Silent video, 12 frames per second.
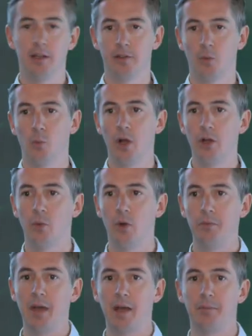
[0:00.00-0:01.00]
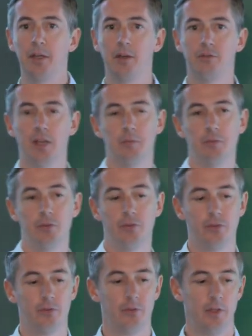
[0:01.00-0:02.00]
It's a one-to-one mapping of
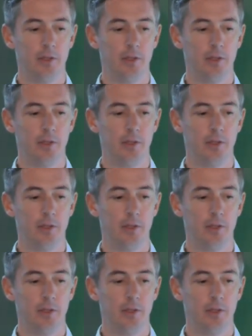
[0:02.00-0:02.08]
tables.